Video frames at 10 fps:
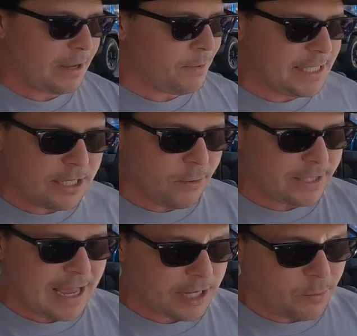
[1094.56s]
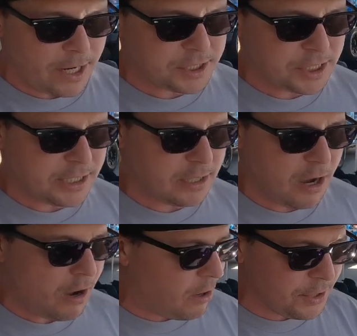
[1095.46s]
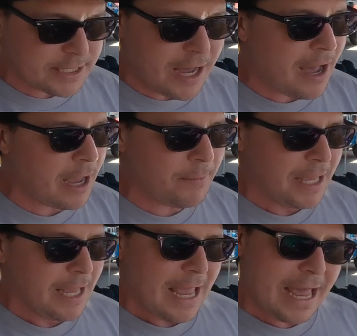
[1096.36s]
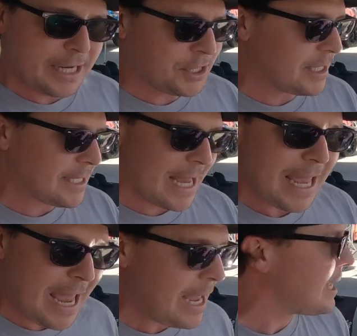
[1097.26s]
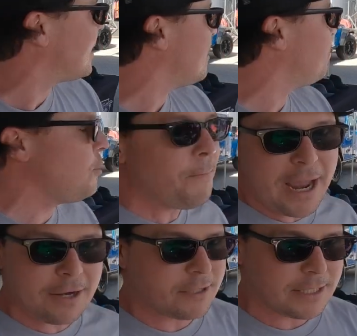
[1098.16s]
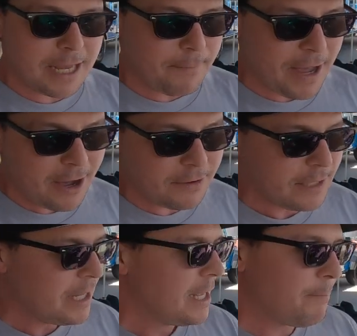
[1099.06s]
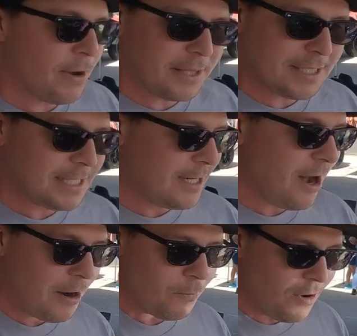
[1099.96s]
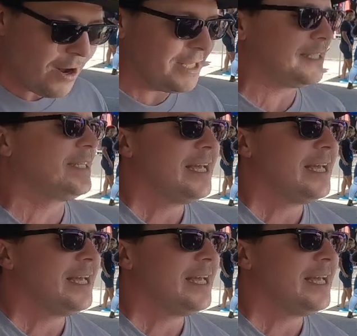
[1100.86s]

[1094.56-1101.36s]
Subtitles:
We deal with that question all the time, and it's just like, hey, get the blue painter's tape out, put the seat on once,